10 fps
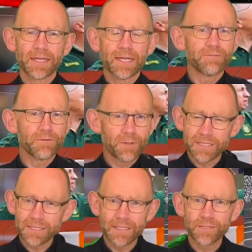If you
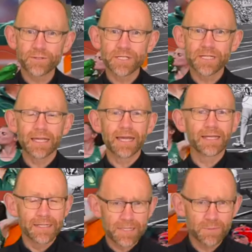want an interesting and
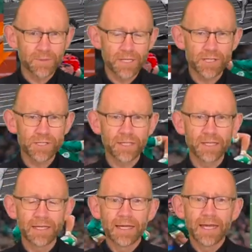inspirational
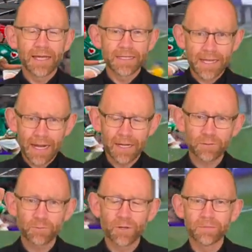and
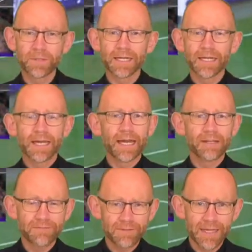heartwarming and
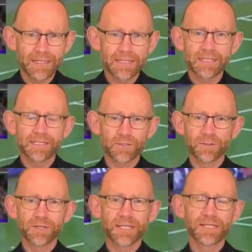faith
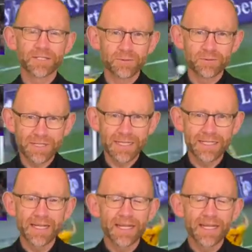story to read,